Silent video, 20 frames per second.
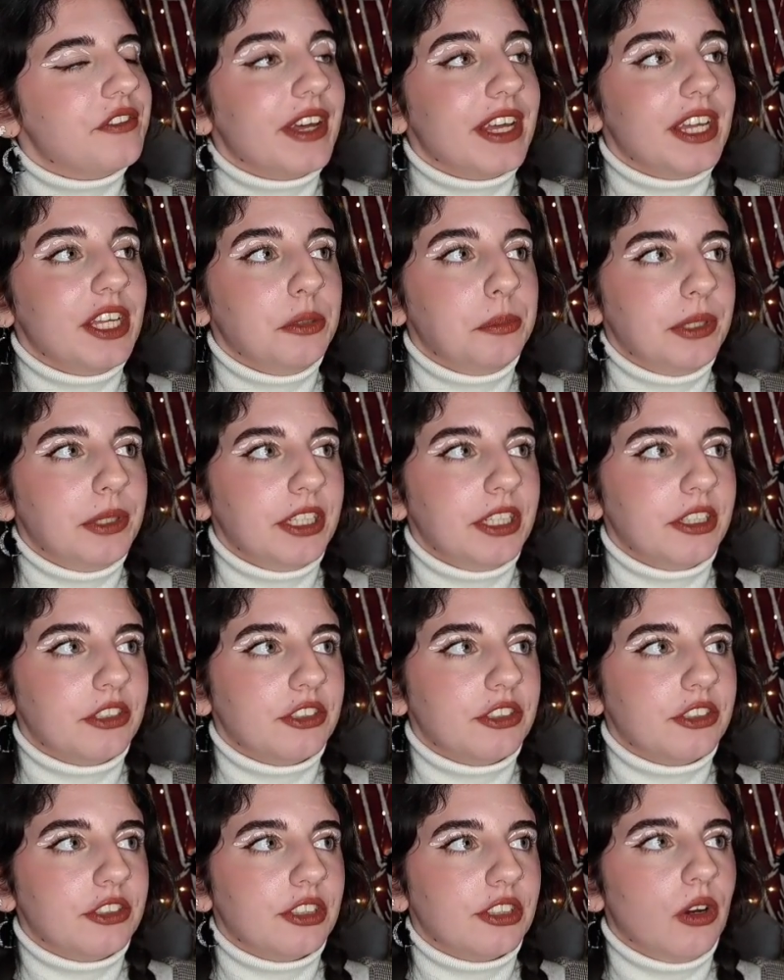a
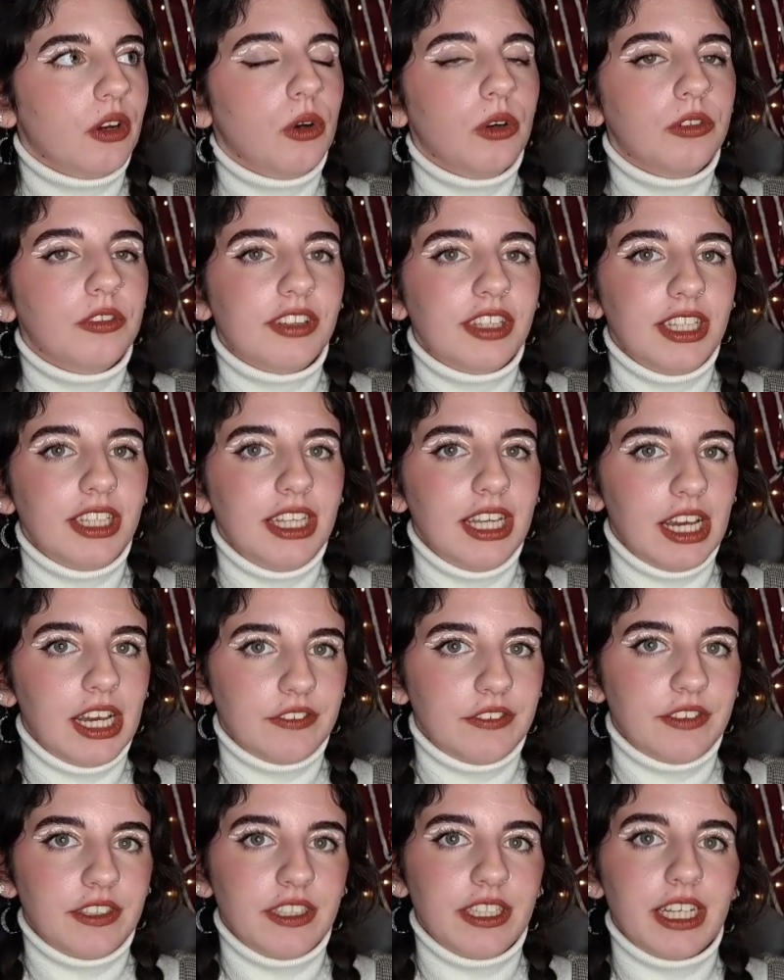picture of the
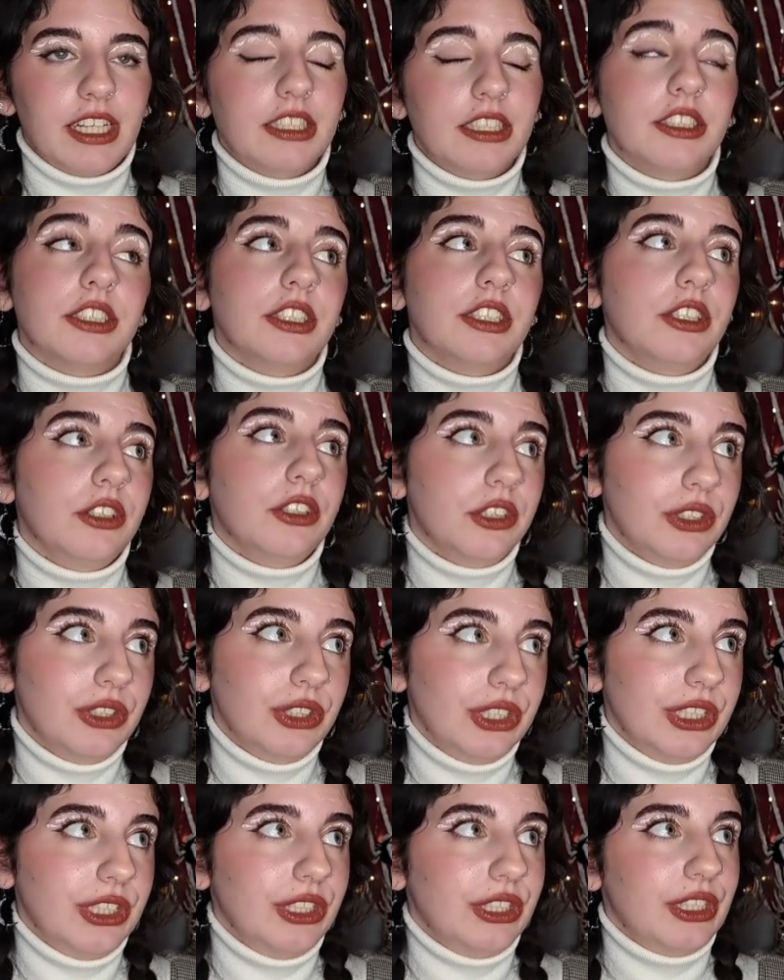advent calendar
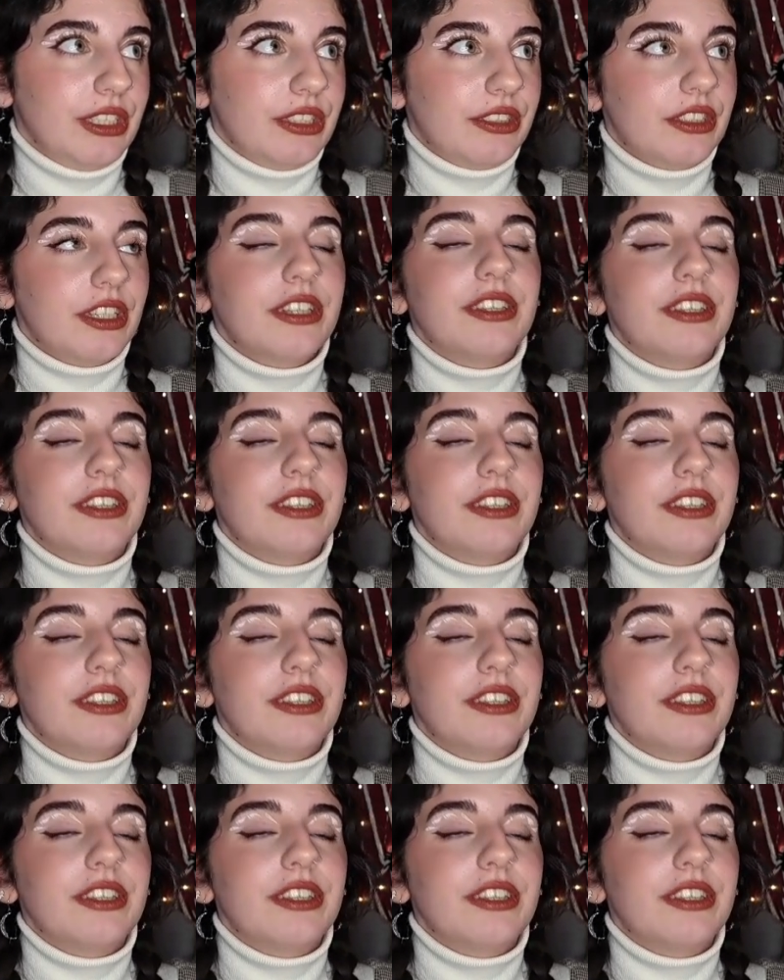included in this.